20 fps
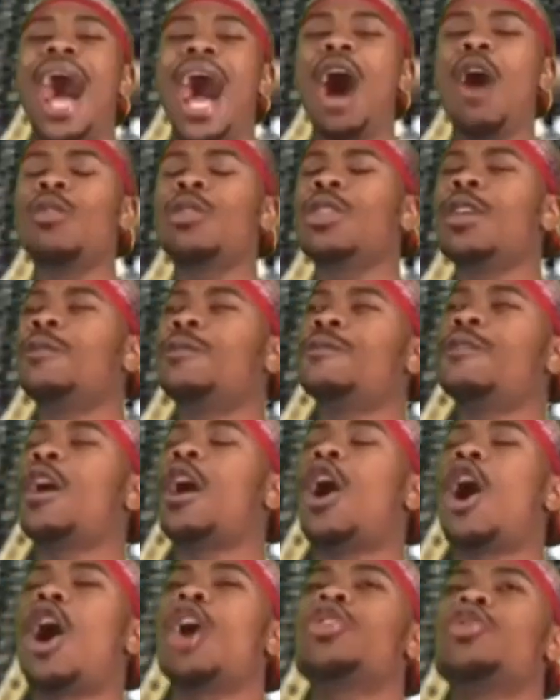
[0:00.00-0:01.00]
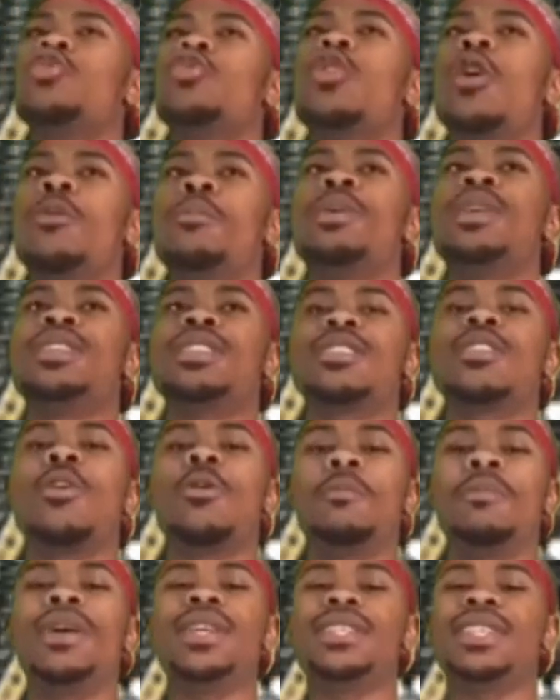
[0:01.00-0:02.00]
how the are you gonna be so
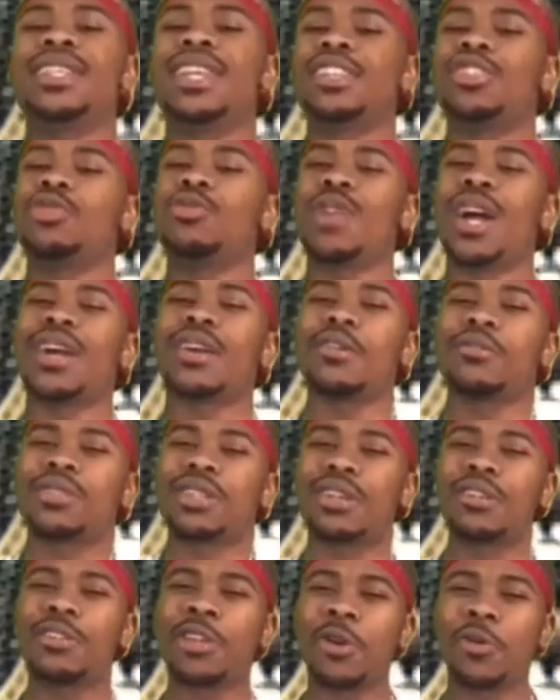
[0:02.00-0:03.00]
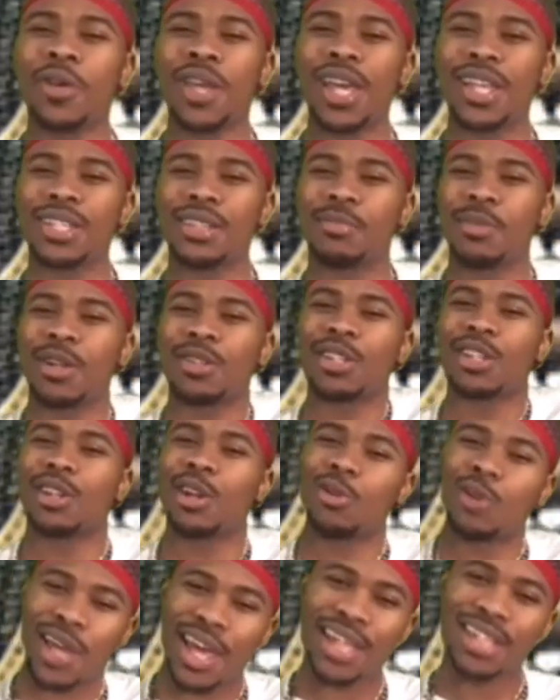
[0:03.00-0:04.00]
busy that you not gonna tell your guests about the
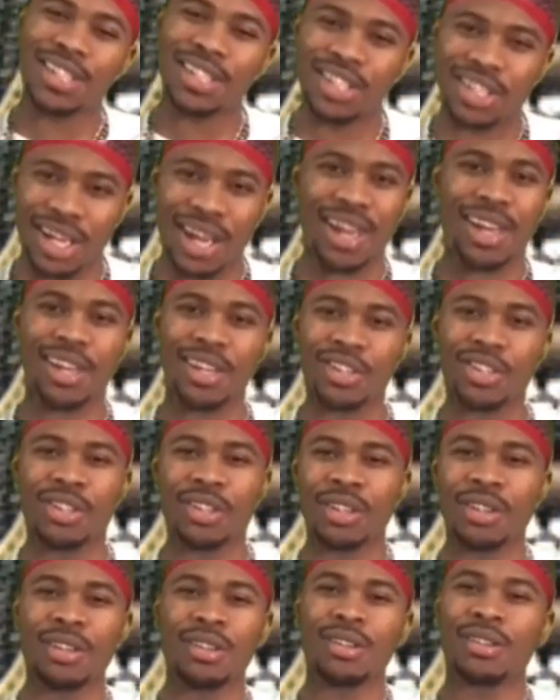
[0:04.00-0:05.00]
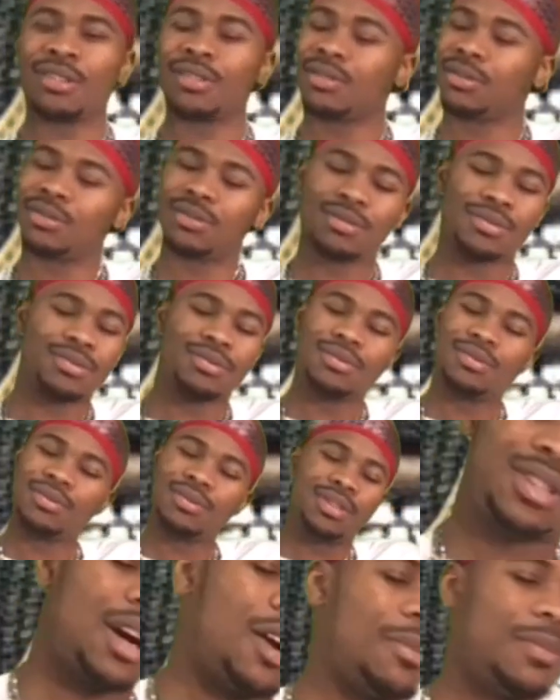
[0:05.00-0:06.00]
location change?
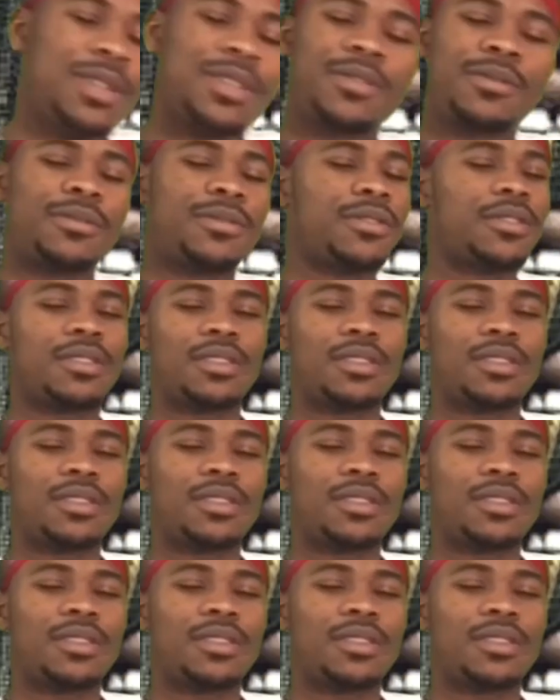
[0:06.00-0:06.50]
Dumb as